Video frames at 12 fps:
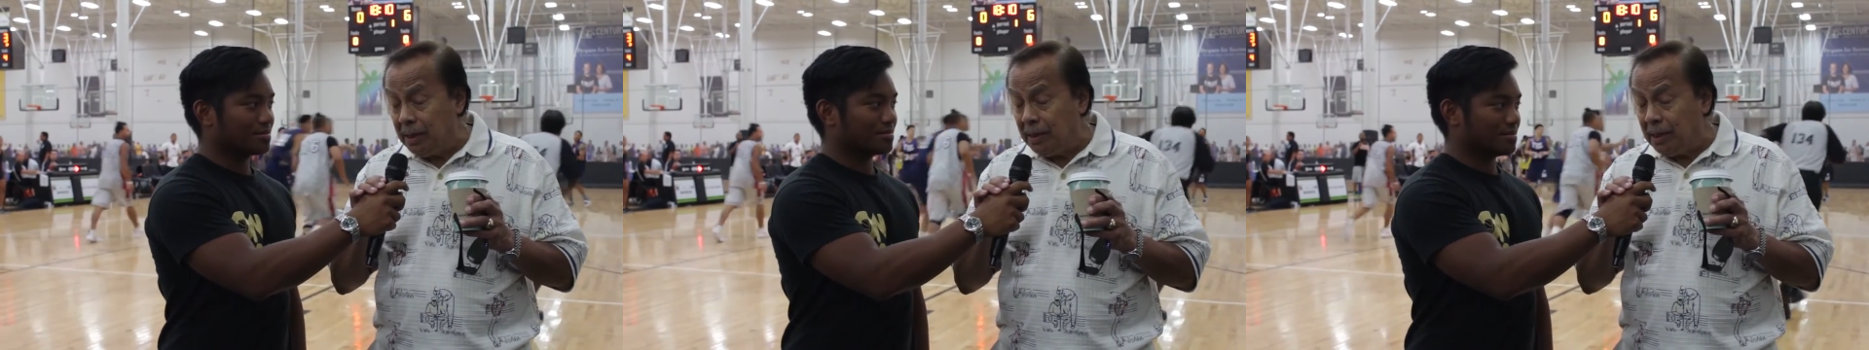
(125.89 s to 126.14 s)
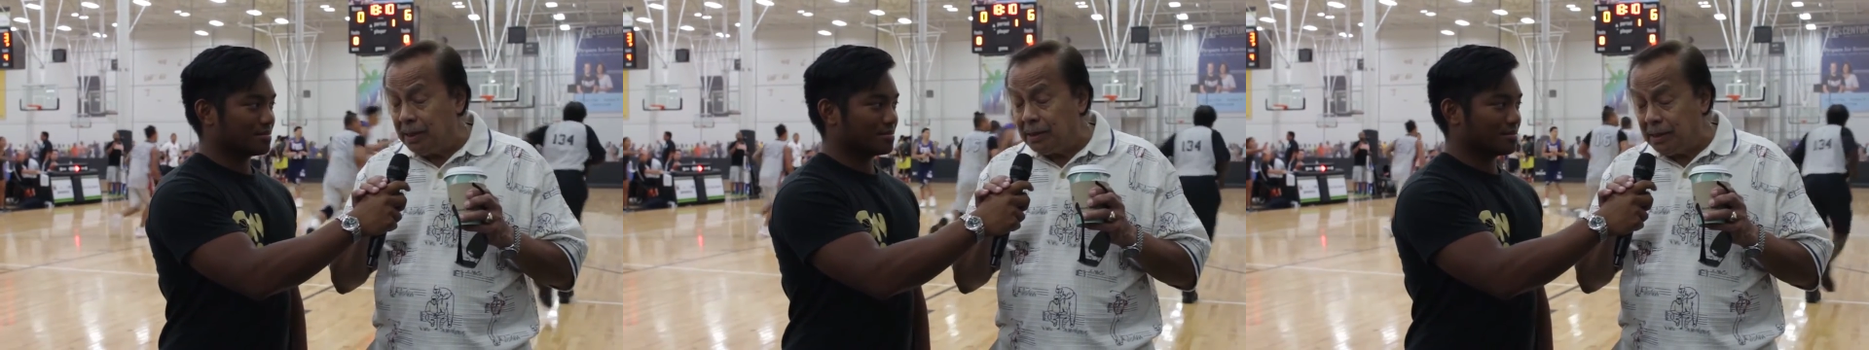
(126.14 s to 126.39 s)

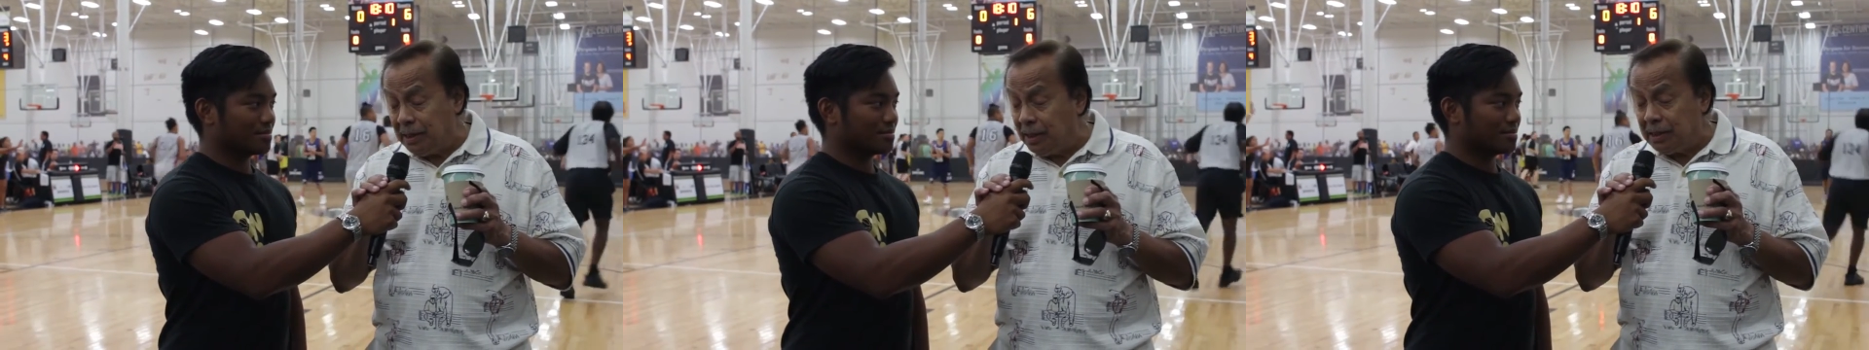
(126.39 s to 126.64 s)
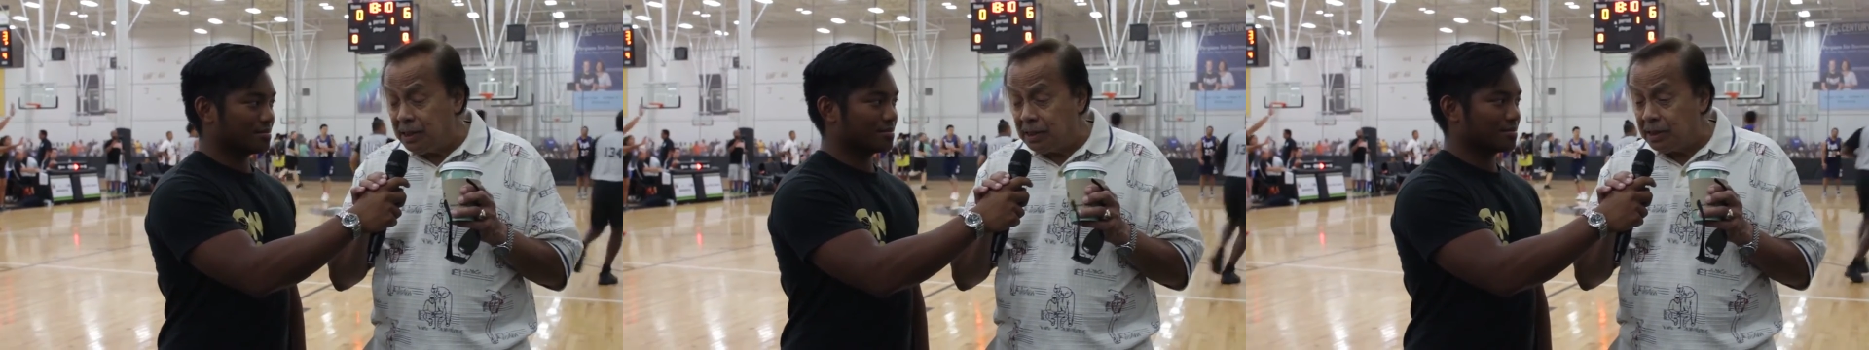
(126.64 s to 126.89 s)
Speaker 1: that's this
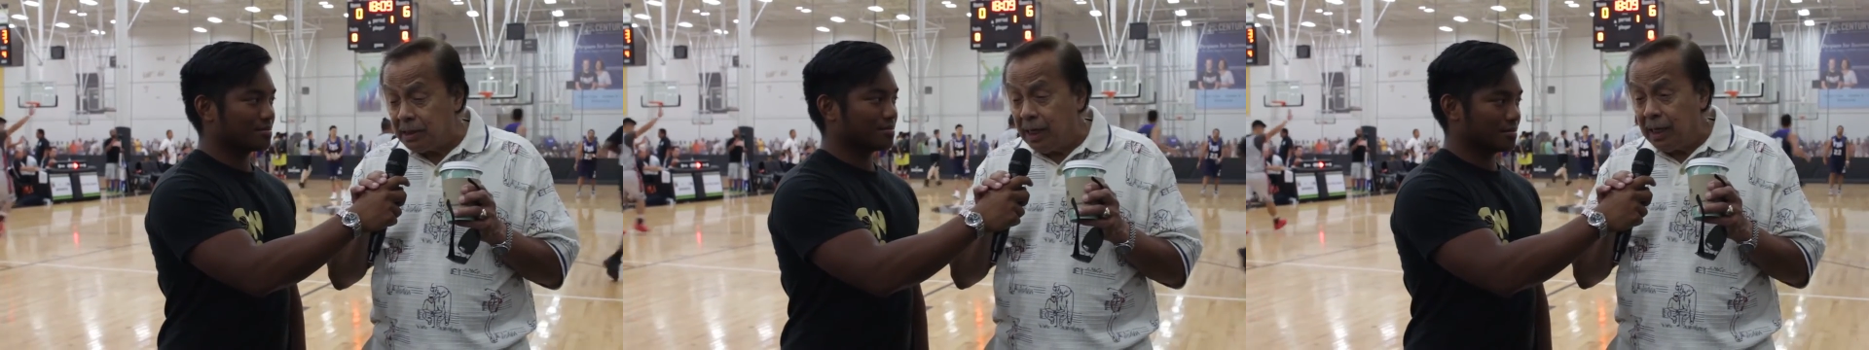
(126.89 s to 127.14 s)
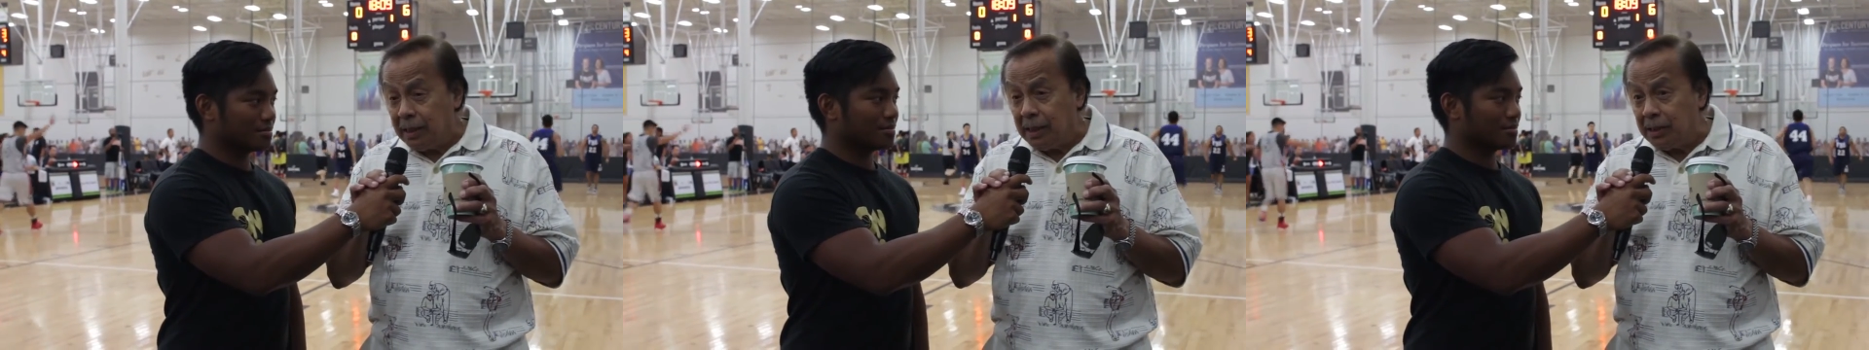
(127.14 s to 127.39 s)
is
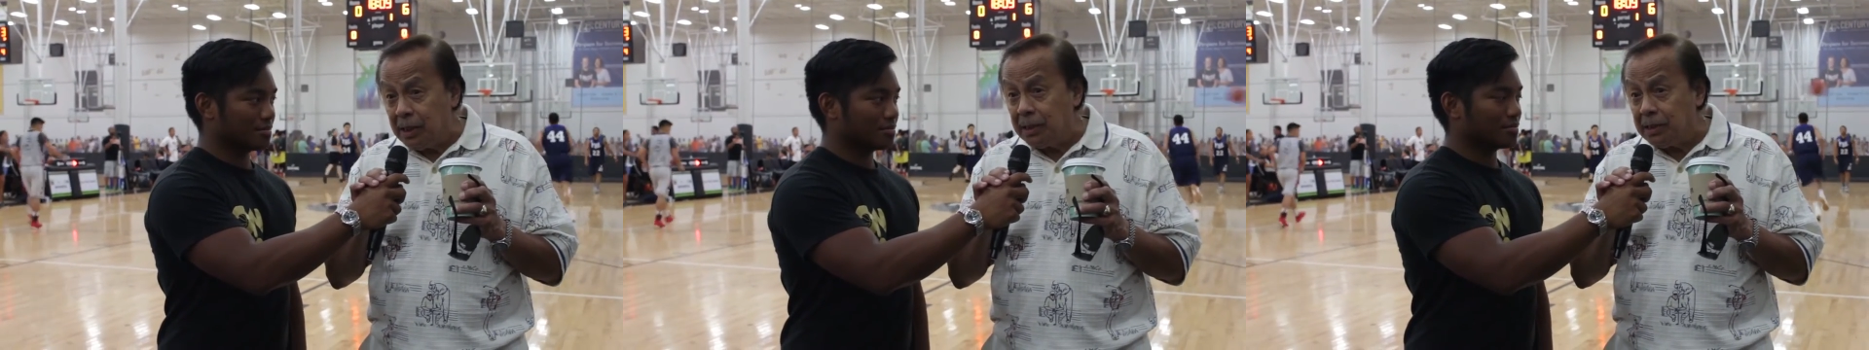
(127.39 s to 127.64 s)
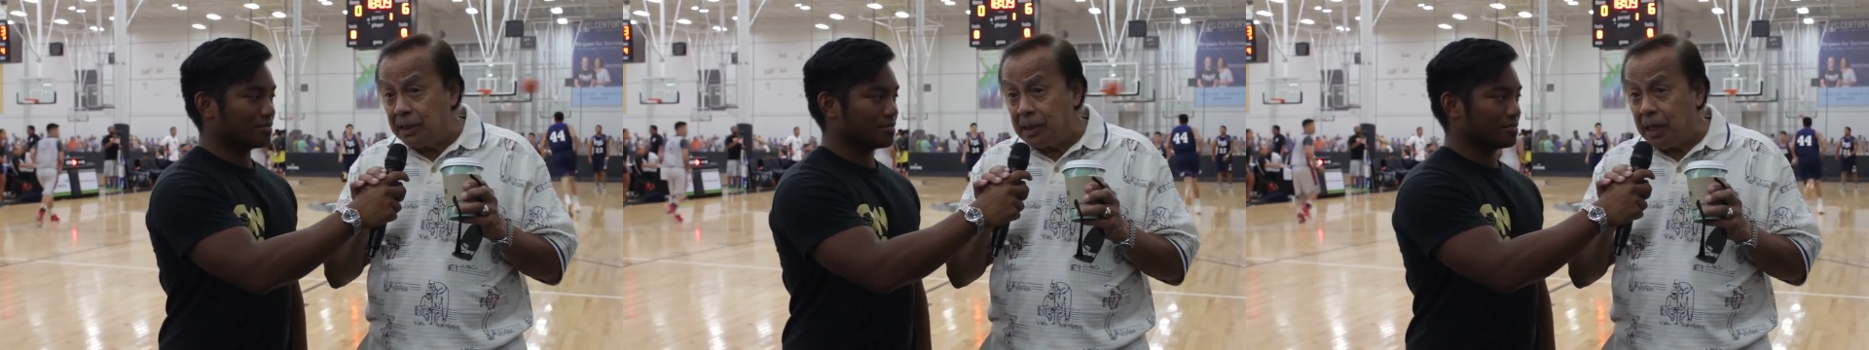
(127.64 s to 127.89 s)
the things
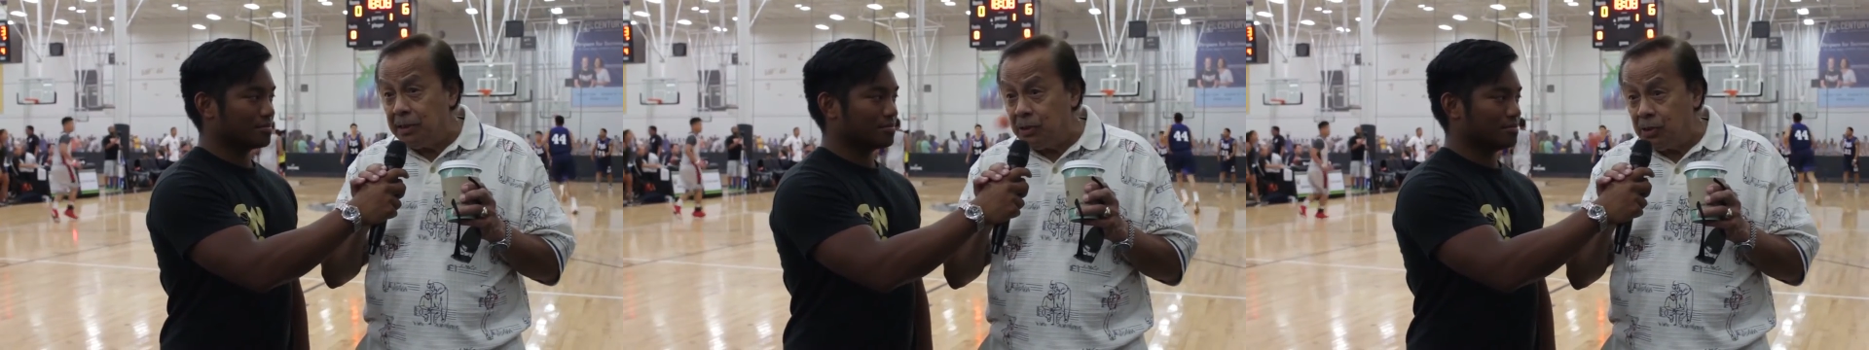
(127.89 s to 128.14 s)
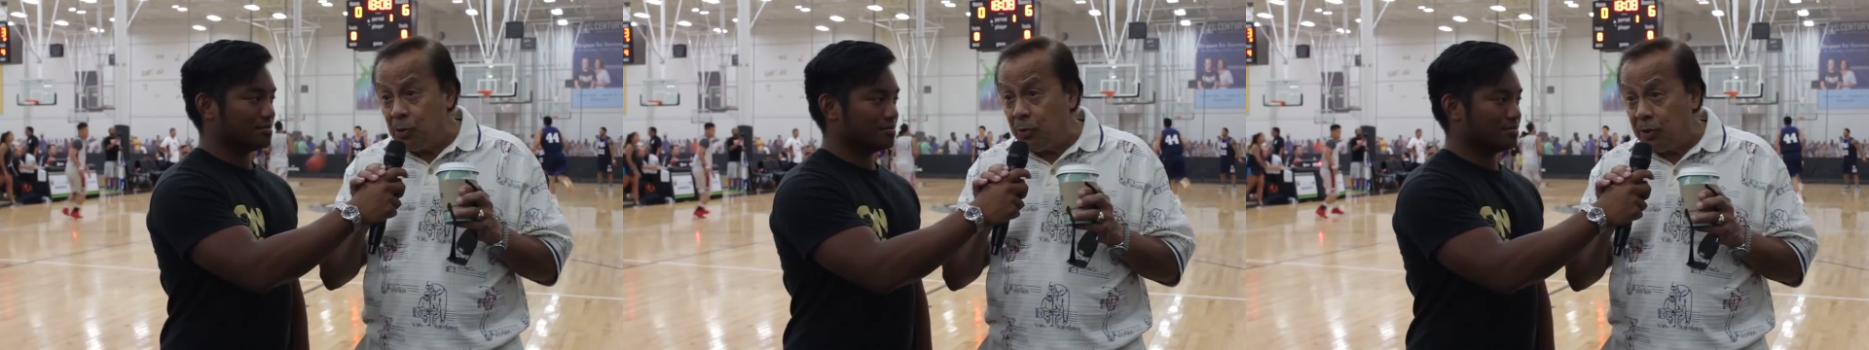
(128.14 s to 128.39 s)
that I
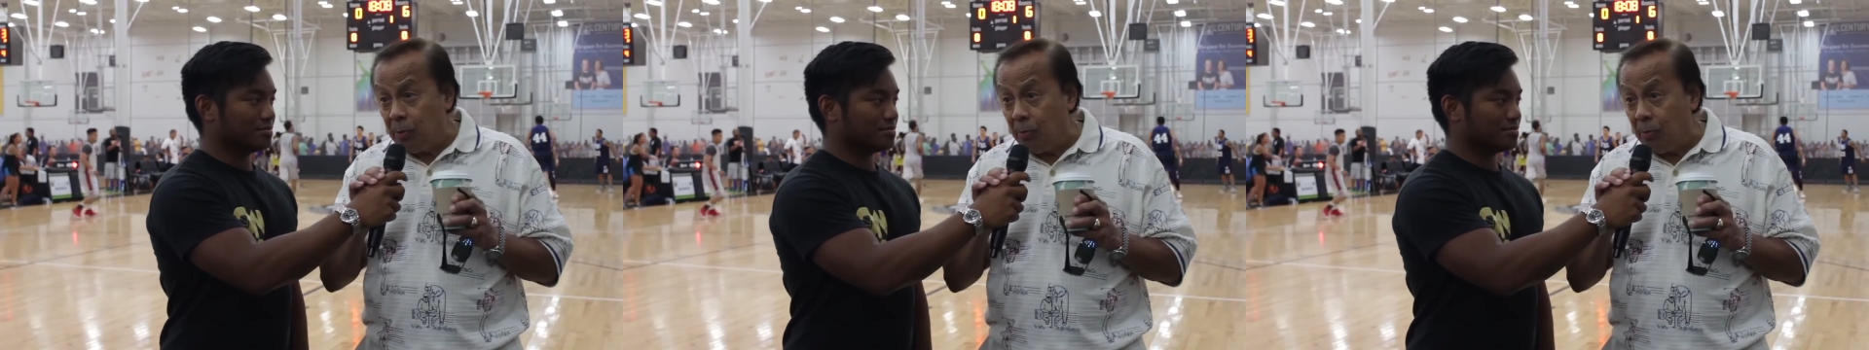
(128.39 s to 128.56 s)
enjoy the